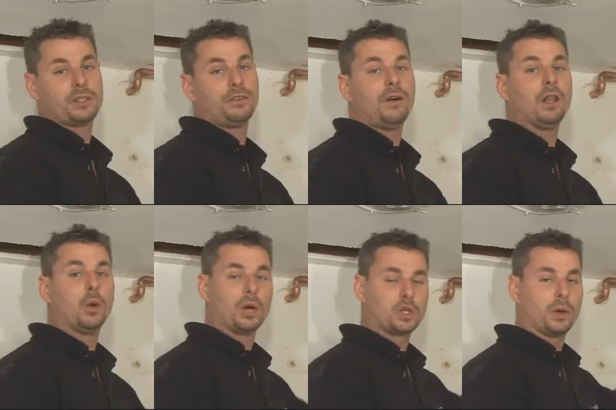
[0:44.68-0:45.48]
to follow
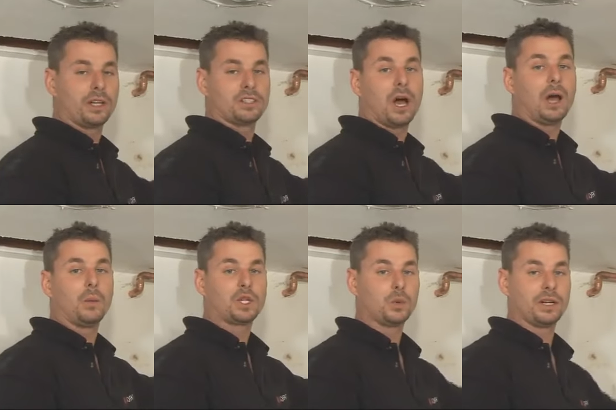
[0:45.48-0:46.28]
which one is hot and
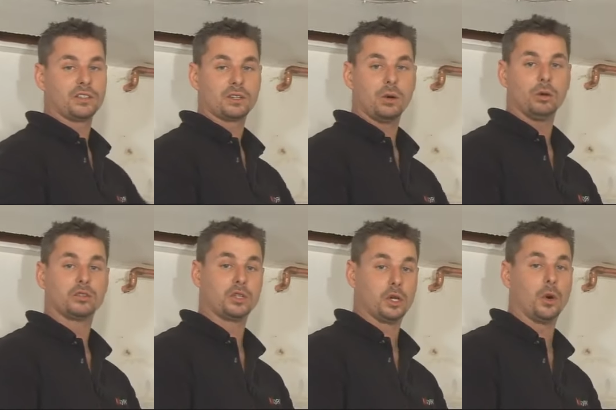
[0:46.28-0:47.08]
which one is cold
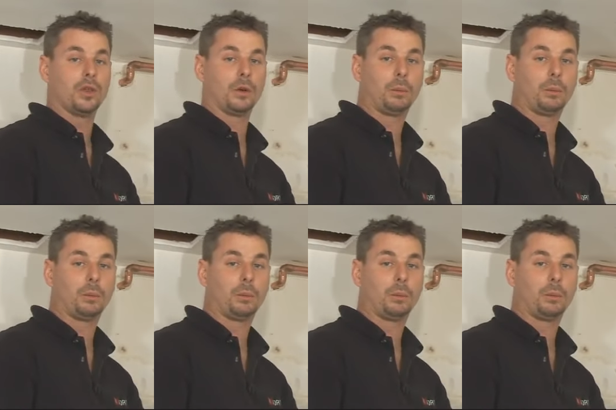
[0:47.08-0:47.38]
so you go to the